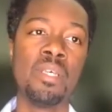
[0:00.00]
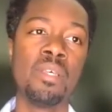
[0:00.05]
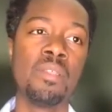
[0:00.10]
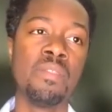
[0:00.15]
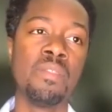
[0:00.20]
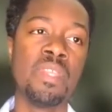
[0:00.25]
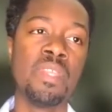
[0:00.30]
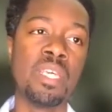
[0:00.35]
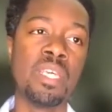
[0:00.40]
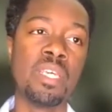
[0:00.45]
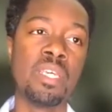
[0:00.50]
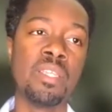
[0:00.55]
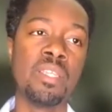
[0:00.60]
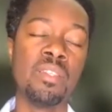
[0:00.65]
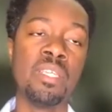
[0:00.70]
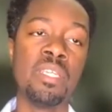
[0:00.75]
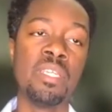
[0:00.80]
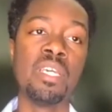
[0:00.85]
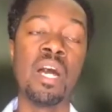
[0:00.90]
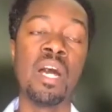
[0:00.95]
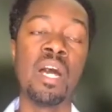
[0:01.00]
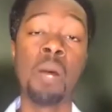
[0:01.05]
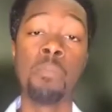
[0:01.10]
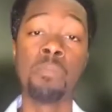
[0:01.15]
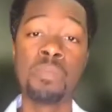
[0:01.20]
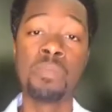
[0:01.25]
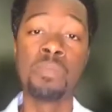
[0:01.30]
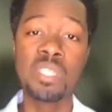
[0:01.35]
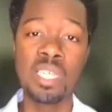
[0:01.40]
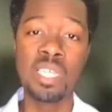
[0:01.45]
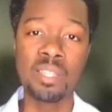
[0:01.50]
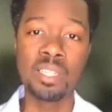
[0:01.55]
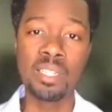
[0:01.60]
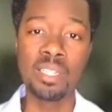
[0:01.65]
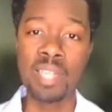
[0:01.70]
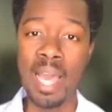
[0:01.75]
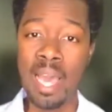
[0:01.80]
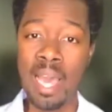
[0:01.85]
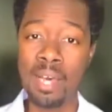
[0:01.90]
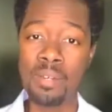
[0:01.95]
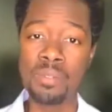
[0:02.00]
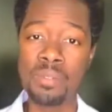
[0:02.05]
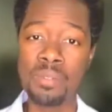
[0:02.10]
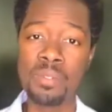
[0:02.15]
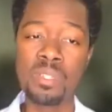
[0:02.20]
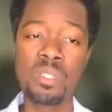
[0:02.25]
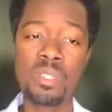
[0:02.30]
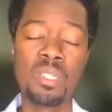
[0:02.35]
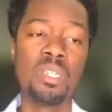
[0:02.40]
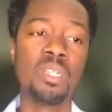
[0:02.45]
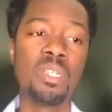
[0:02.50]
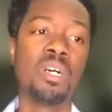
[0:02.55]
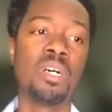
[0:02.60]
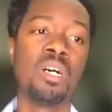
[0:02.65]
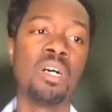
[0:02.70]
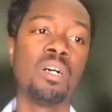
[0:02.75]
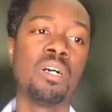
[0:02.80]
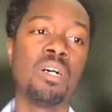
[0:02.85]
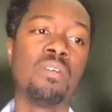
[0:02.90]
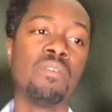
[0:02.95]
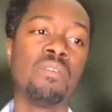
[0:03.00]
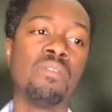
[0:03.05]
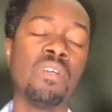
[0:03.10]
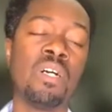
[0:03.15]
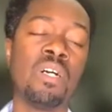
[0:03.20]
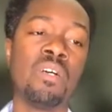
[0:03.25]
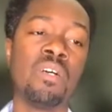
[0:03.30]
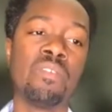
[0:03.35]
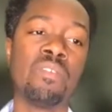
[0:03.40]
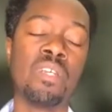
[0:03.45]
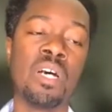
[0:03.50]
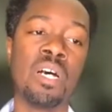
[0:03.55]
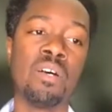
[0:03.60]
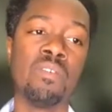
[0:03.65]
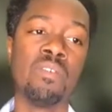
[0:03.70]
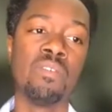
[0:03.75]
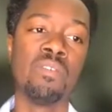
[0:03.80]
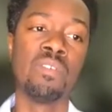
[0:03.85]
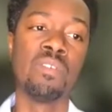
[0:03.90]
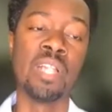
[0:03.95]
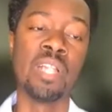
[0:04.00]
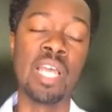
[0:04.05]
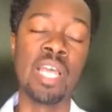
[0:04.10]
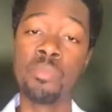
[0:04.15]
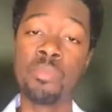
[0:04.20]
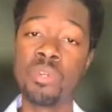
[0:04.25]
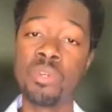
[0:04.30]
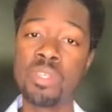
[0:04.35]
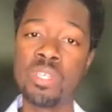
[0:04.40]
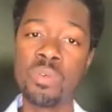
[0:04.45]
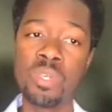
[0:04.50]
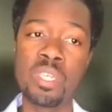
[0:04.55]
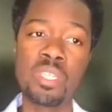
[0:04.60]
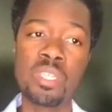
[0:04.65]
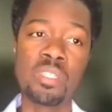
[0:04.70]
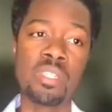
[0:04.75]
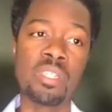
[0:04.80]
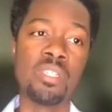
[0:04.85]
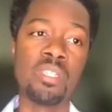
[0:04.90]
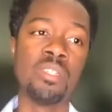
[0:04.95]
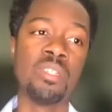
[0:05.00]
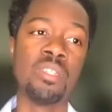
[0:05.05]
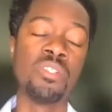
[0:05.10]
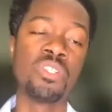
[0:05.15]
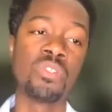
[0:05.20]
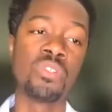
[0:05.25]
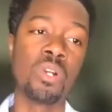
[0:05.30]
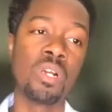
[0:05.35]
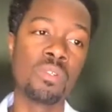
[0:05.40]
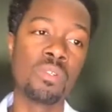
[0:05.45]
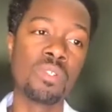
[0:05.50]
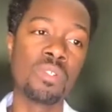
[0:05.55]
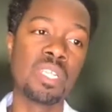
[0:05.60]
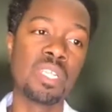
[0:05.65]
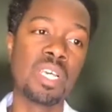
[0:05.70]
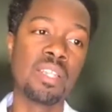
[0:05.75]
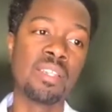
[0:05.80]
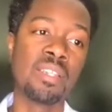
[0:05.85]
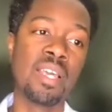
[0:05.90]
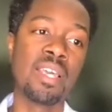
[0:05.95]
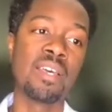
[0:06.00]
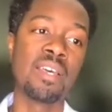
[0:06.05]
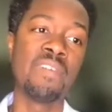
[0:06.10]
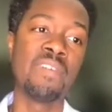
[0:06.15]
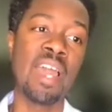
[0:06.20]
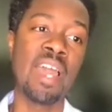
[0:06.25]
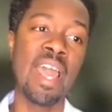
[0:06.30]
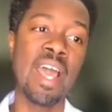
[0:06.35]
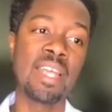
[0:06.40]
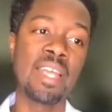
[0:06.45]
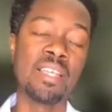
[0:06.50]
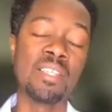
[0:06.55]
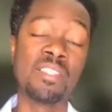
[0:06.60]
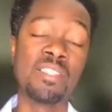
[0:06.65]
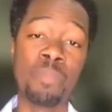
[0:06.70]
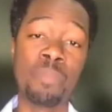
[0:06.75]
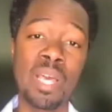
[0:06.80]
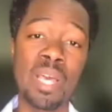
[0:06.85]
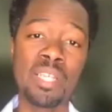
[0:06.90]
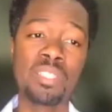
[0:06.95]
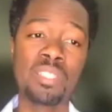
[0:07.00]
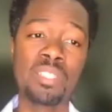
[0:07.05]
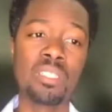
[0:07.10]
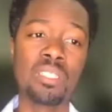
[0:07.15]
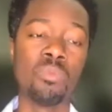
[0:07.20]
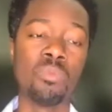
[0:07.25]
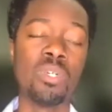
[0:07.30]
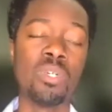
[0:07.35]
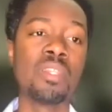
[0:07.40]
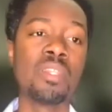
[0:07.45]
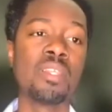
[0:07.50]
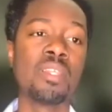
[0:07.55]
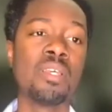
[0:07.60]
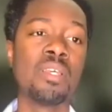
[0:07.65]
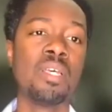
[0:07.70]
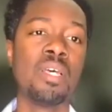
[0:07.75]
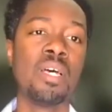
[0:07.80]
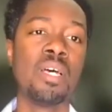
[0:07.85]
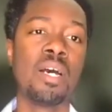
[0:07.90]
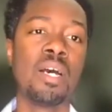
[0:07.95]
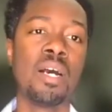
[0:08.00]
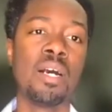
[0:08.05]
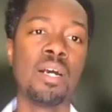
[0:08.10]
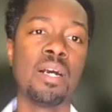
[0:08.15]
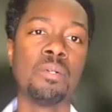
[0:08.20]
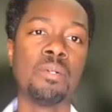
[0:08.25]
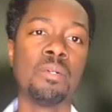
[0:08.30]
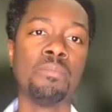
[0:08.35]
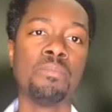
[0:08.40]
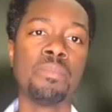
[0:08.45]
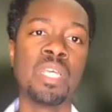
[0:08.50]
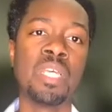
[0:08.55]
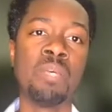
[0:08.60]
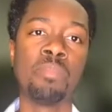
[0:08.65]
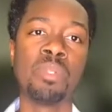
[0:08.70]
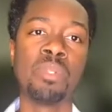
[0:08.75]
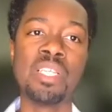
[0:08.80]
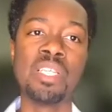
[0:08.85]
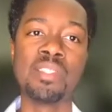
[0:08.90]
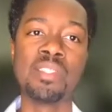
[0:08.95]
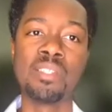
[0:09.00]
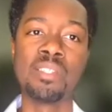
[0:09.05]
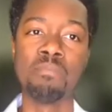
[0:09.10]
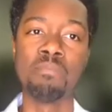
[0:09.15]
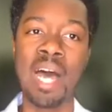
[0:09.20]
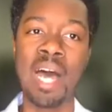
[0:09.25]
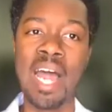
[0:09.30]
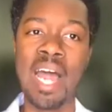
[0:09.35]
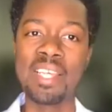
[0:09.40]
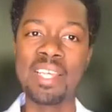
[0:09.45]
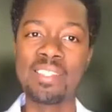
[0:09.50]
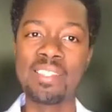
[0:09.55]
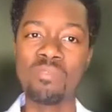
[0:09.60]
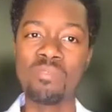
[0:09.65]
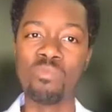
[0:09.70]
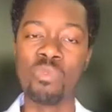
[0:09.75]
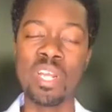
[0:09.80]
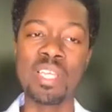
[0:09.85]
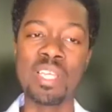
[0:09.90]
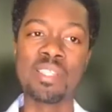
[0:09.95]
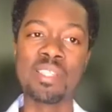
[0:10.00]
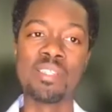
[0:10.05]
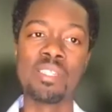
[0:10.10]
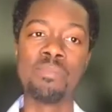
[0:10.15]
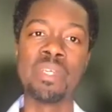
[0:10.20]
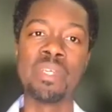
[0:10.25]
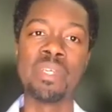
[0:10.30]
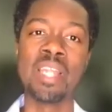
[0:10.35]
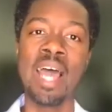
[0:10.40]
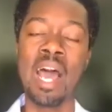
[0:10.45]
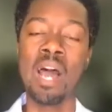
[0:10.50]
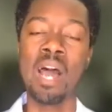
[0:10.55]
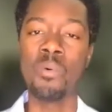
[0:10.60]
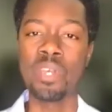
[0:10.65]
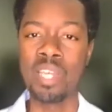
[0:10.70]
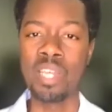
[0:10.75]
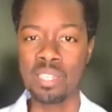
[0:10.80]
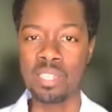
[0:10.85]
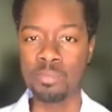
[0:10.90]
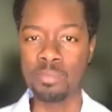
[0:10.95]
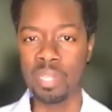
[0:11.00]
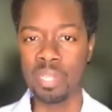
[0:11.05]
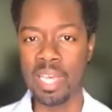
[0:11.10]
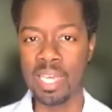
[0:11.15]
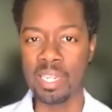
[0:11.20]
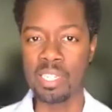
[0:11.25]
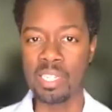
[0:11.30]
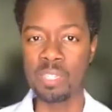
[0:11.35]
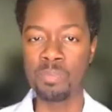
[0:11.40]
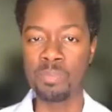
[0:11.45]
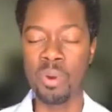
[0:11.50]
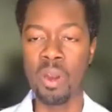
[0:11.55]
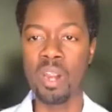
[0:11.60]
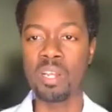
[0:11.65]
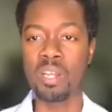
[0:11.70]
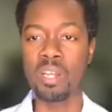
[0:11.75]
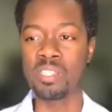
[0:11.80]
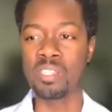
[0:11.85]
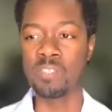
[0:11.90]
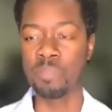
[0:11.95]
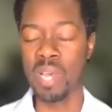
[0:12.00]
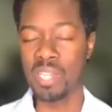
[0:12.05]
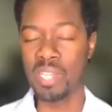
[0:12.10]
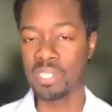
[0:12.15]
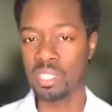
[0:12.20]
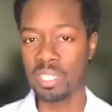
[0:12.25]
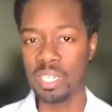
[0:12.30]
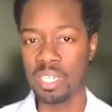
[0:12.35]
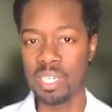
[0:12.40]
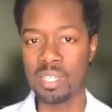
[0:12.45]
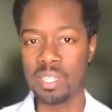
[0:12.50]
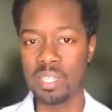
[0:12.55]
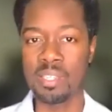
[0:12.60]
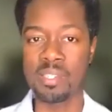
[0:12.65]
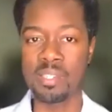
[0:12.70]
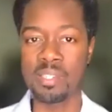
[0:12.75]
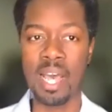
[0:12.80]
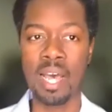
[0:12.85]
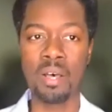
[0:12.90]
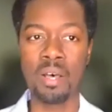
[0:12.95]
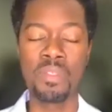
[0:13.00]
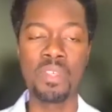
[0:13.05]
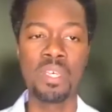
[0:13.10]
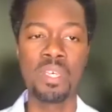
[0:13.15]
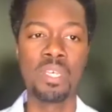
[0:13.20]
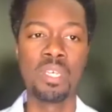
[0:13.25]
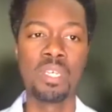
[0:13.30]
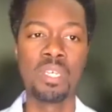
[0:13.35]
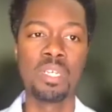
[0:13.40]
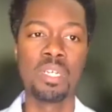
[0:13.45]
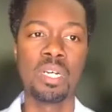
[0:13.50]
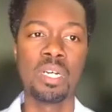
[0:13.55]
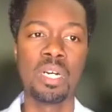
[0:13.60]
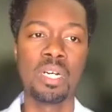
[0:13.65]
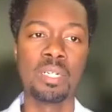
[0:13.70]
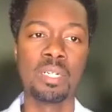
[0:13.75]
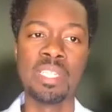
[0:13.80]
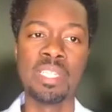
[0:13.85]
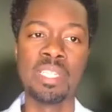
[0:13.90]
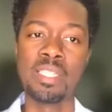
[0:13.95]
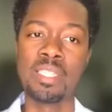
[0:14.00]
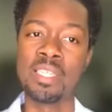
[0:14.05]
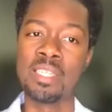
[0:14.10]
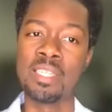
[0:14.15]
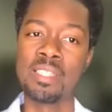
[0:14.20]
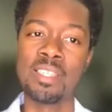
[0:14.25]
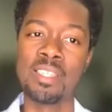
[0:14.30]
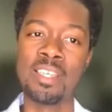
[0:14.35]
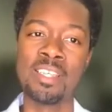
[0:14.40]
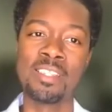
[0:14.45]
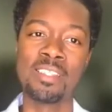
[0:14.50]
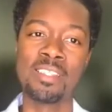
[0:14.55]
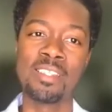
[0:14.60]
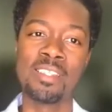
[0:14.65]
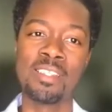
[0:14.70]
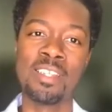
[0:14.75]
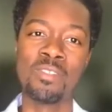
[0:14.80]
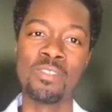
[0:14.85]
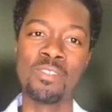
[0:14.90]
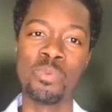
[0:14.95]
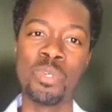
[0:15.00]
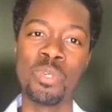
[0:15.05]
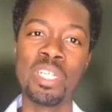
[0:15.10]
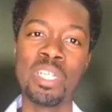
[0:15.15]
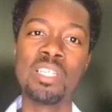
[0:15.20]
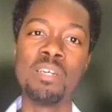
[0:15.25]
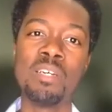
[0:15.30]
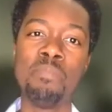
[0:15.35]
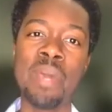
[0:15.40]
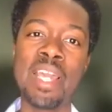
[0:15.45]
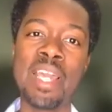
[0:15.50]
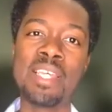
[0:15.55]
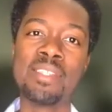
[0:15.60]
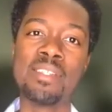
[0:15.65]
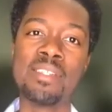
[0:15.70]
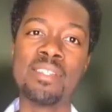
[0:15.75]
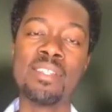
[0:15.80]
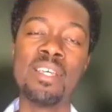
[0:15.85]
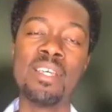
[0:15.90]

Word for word: the, the ups and the downs of, of, of labor unions and the struggles that they have had, especially with uh, implicit bias and racism and how it has played its part, especially in the South. Uh, it, it's, it's, it's really amazing.